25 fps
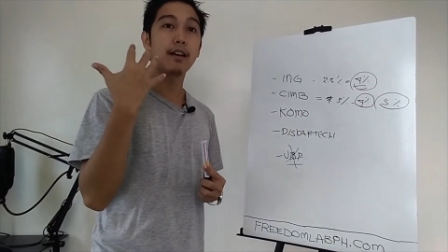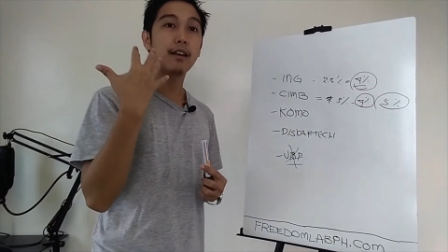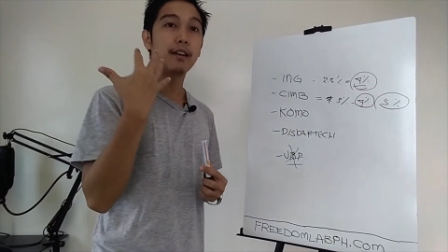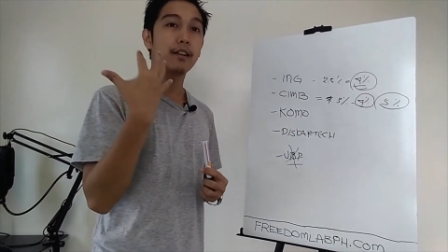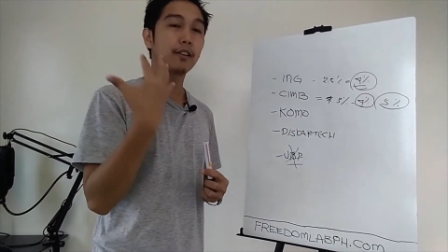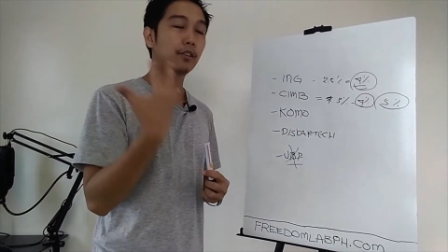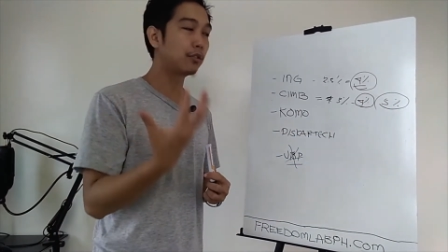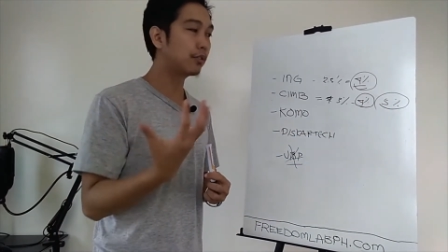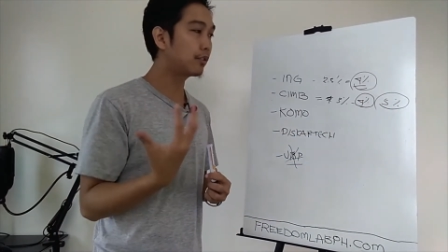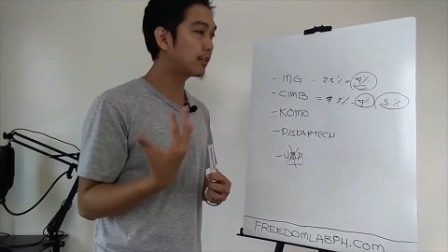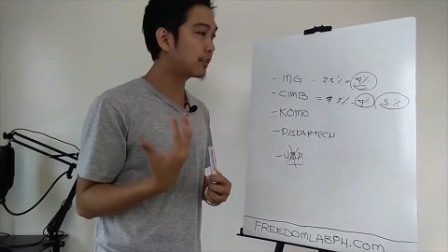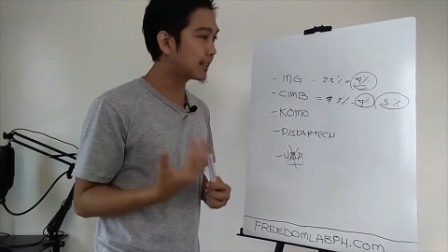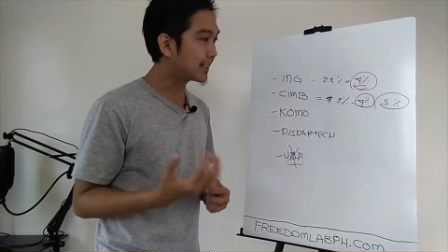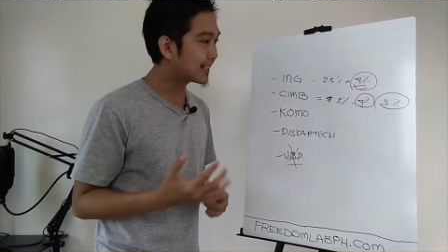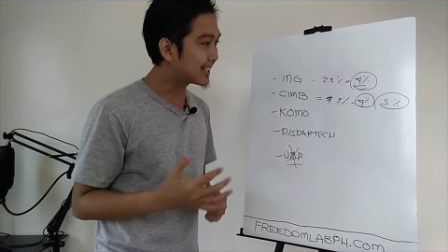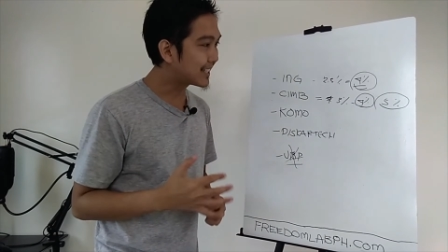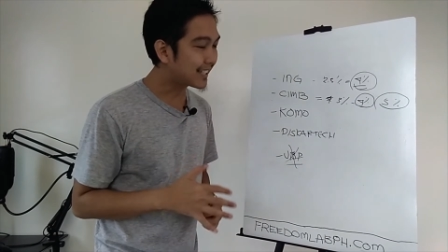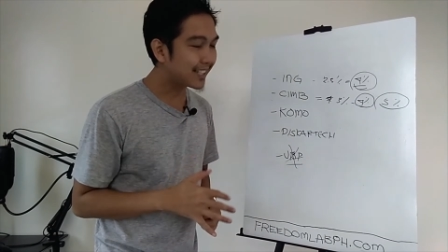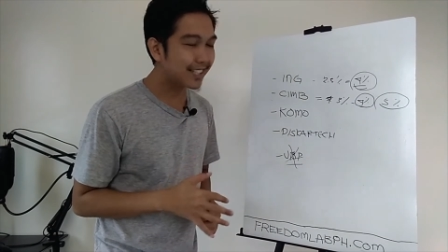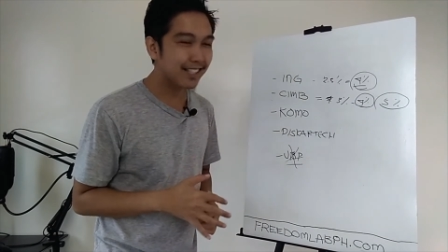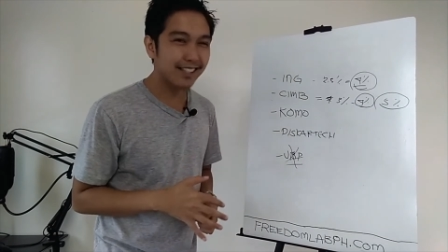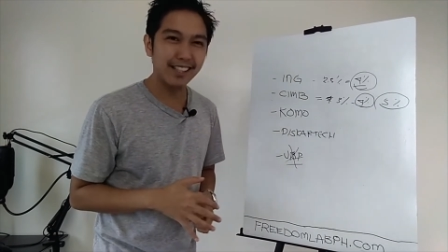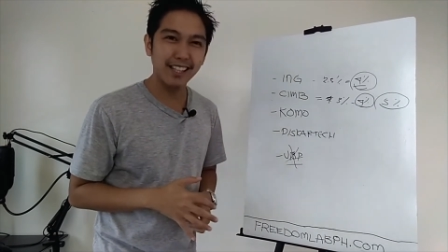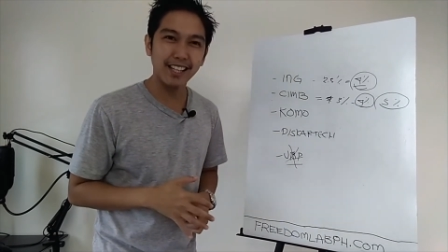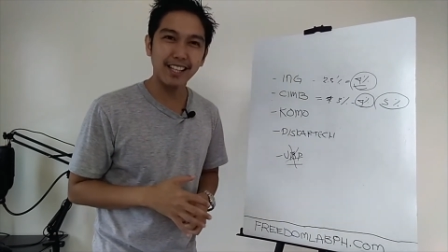to their
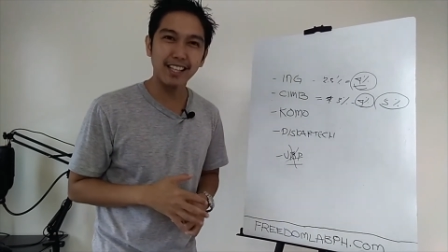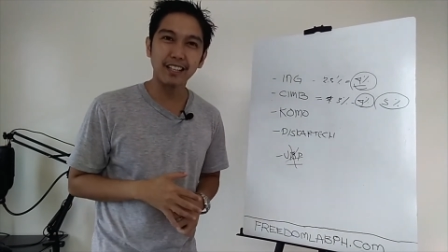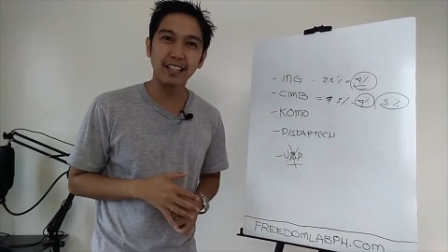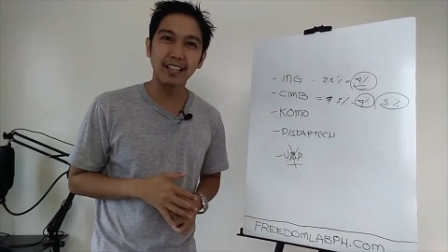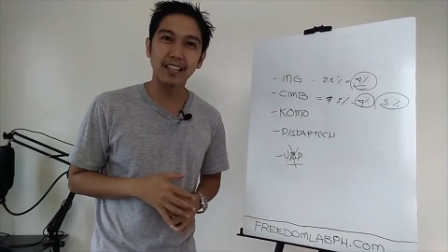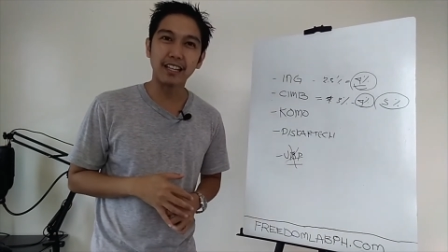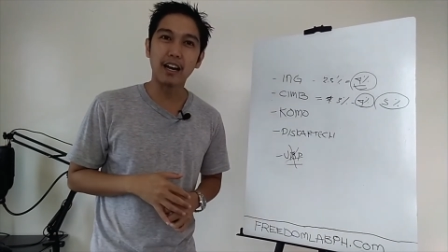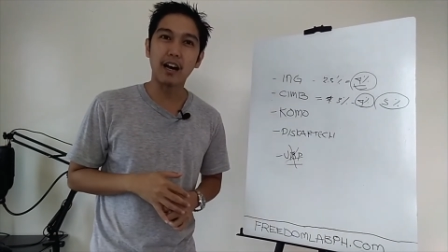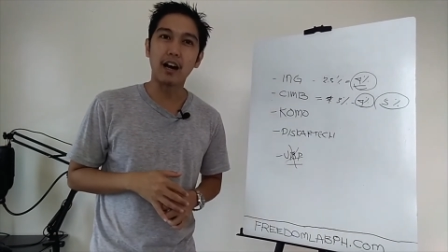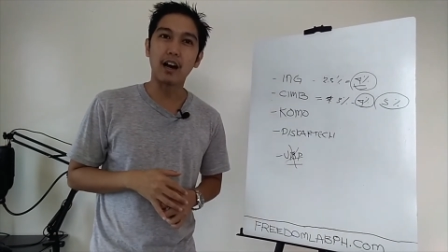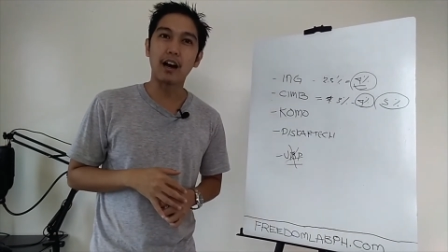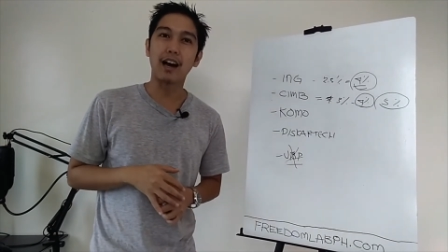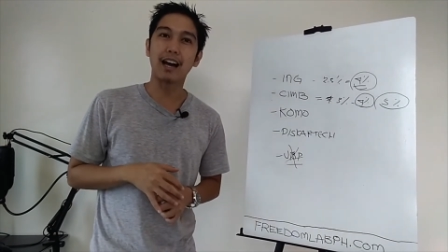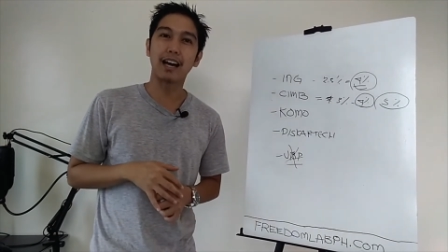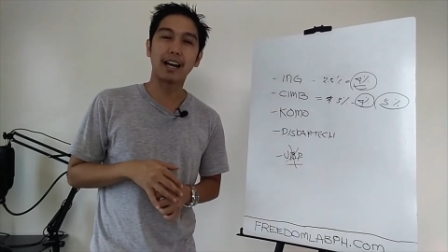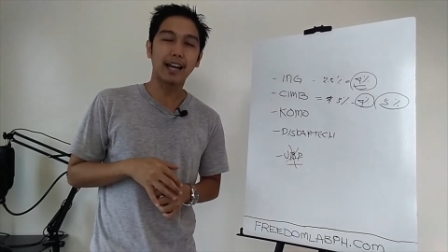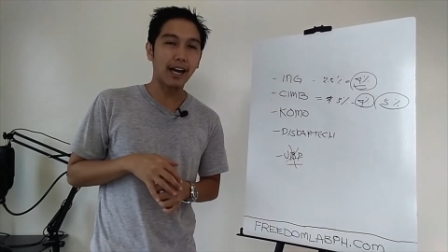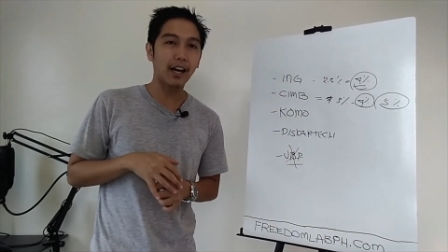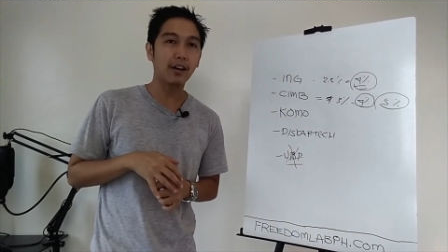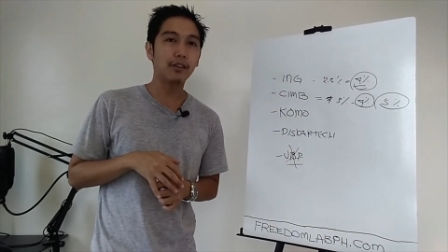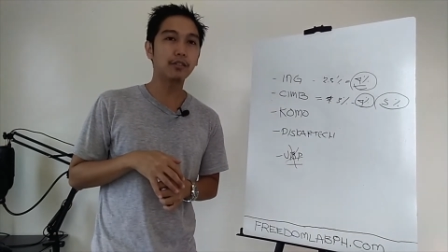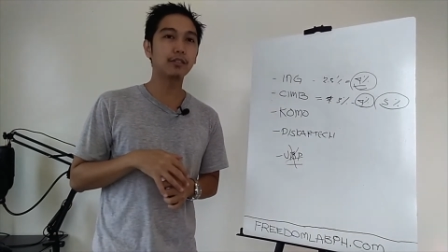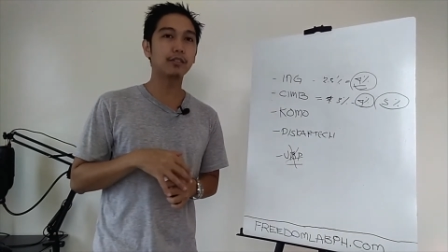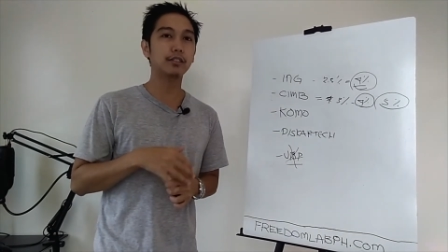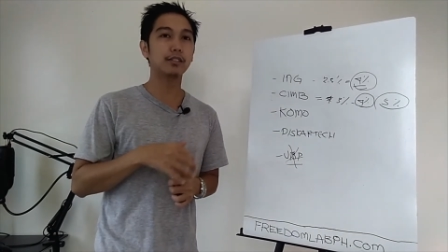existing uh,
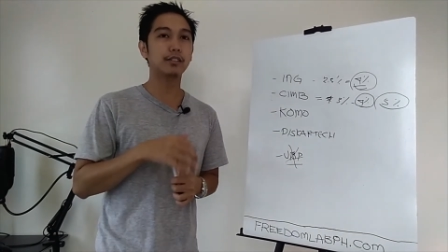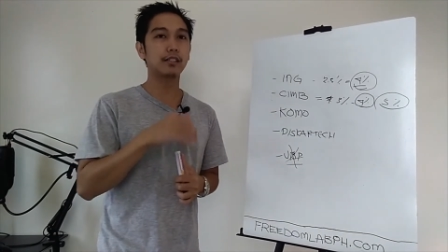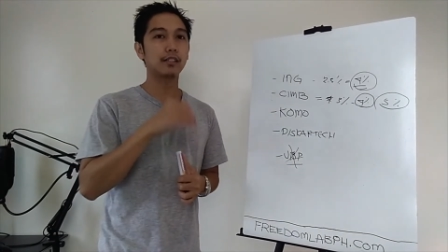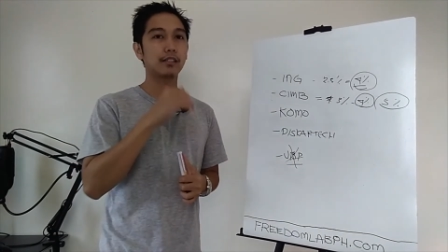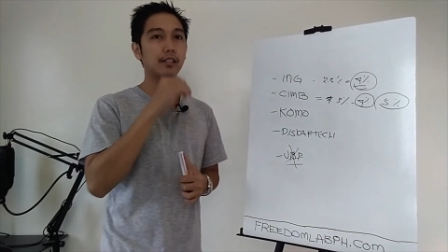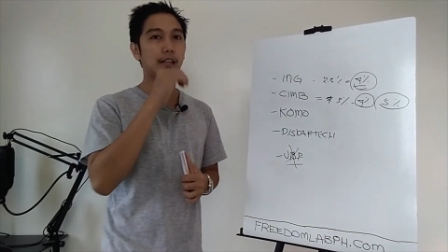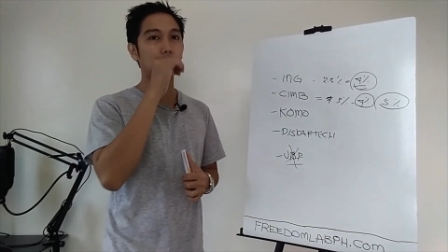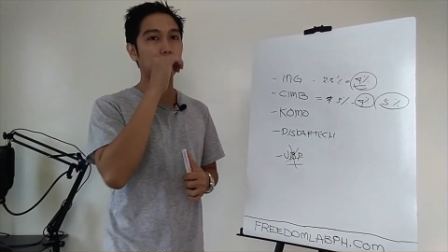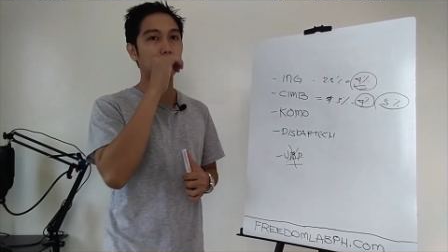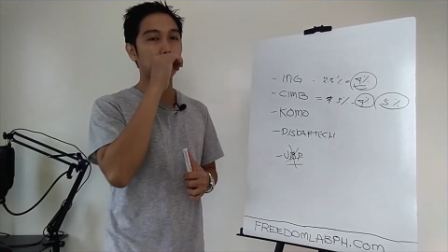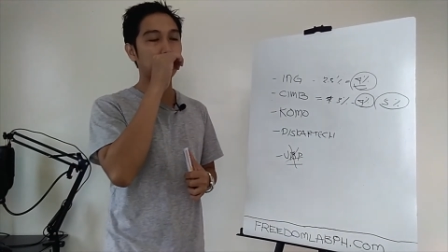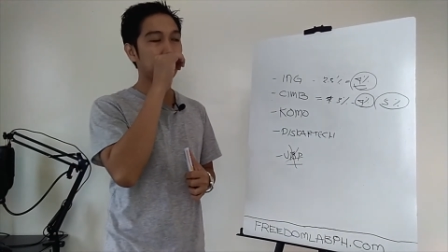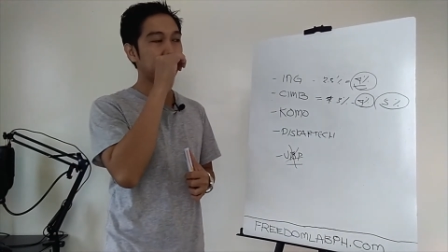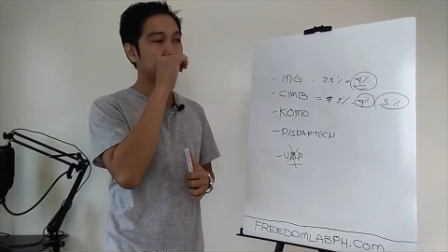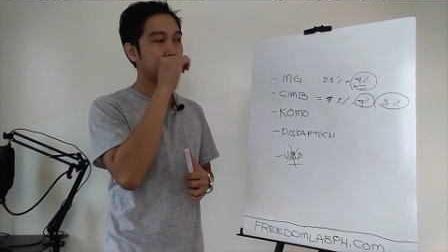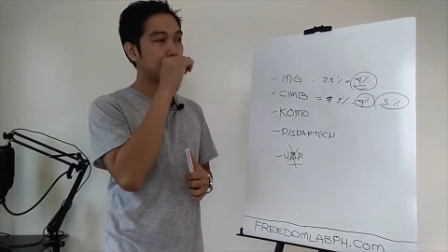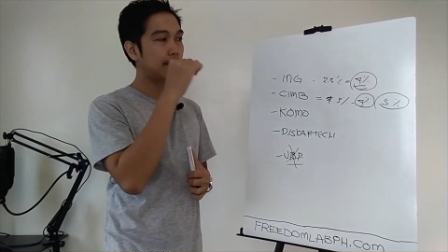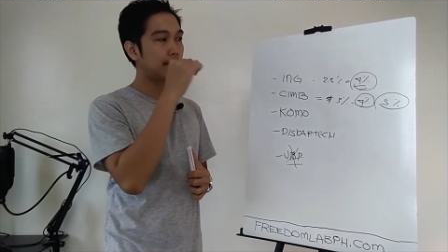accounts, okay?